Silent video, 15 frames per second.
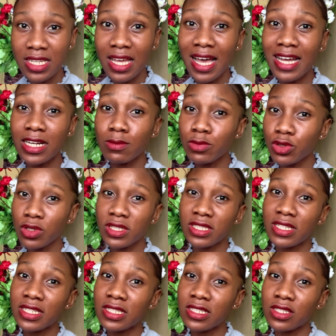And I'm sure the
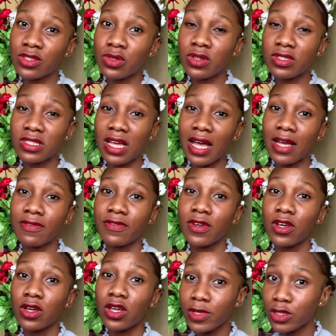dentist is going to have
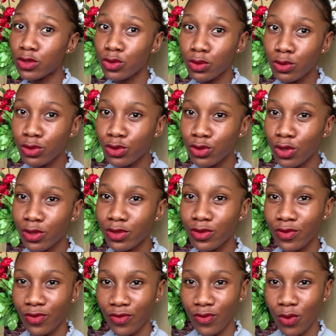a solution
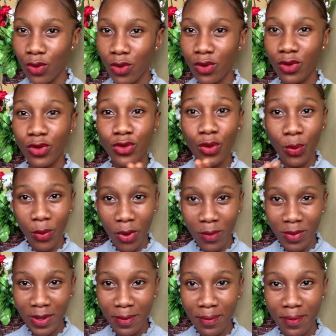for your
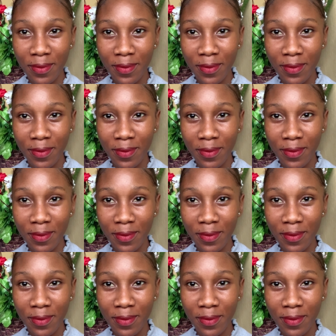problem.